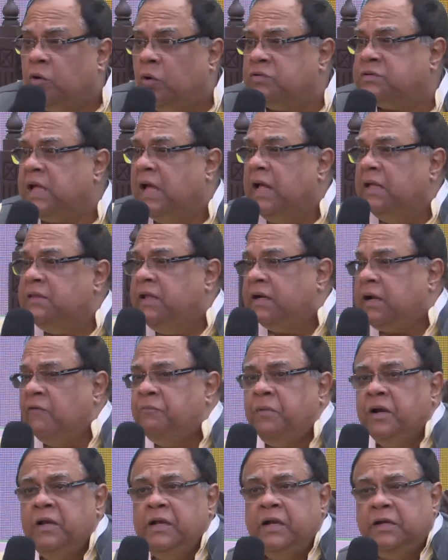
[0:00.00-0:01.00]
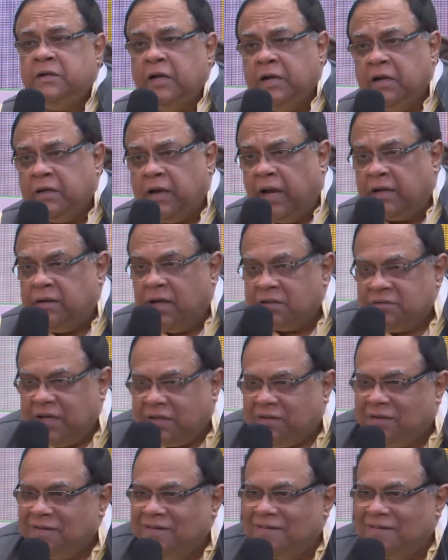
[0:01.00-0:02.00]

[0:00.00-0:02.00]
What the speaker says: those that are brilliant in intellect, does it?